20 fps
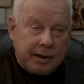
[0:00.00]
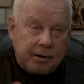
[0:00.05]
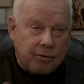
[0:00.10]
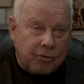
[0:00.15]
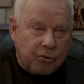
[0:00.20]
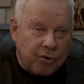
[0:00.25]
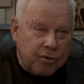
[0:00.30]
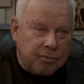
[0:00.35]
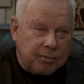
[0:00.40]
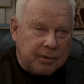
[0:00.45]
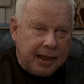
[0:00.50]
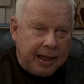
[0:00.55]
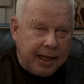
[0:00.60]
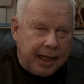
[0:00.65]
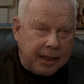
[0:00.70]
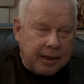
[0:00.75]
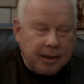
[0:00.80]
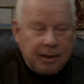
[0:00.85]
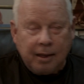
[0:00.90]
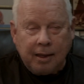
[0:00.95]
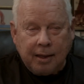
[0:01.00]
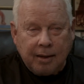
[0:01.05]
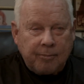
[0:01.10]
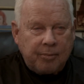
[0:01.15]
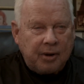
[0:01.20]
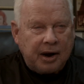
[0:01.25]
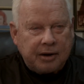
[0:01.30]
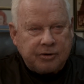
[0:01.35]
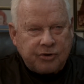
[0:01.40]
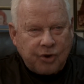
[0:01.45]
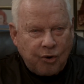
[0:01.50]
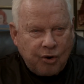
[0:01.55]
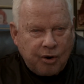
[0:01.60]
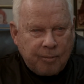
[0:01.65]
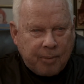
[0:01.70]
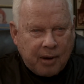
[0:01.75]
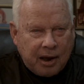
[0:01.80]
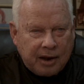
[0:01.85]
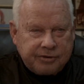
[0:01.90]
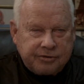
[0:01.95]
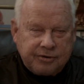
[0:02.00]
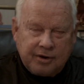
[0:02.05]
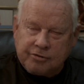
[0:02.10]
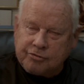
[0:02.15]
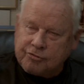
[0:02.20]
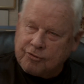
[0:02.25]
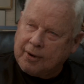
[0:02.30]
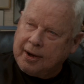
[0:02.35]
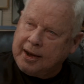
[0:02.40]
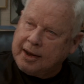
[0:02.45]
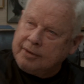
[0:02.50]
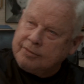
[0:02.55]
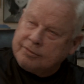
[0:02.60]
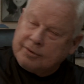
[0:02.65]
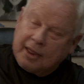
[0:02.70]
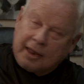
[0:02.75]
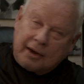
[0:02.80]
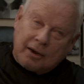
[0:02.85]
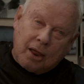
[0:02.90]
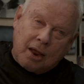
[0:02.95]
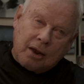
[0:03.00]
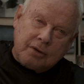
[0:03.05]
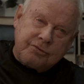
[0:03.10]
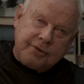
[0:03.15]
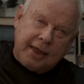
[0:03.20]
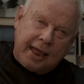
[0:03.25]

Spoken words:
in Groom Lake, but at Tonopah Test Trains, at Los